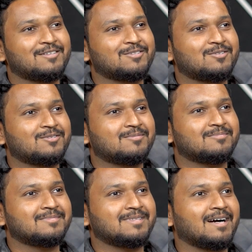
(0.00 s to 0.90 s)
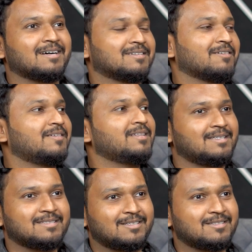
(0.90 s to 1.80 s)
So yeah, roughly
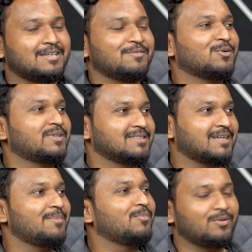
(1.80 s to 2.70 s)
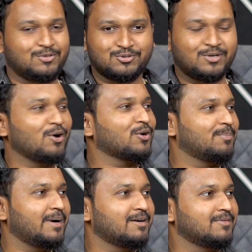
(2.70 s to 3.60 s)
these are the 3-4 things that I'm usually
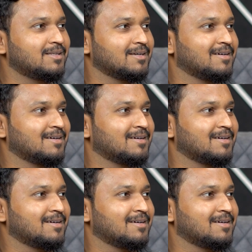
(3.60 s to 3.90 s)
occupied with.